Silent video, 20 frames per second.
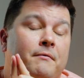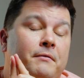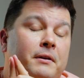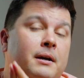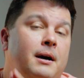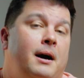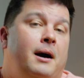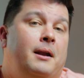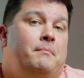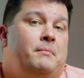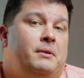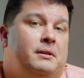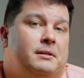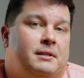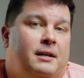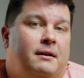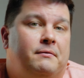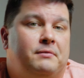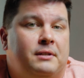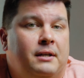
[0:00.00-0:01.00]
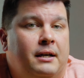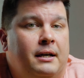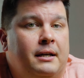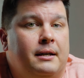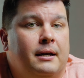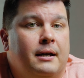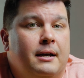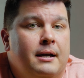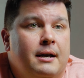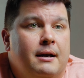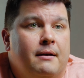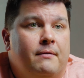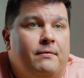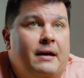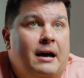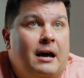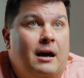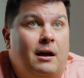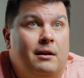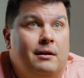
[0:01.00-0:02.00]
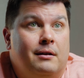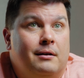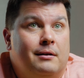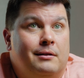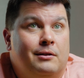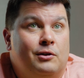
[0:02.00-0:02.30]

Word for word: of economists have said that